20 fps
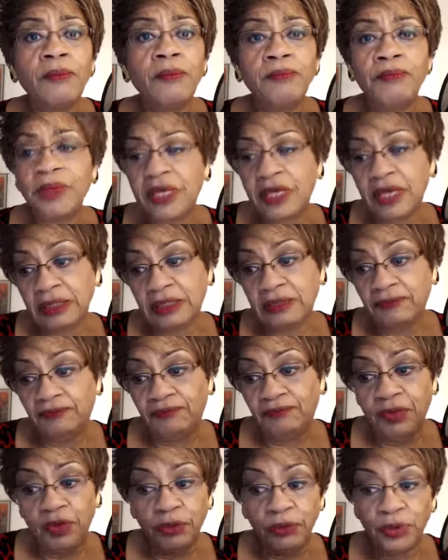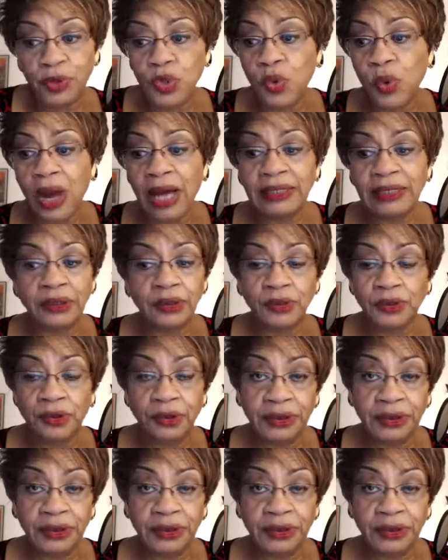because of their nuances or the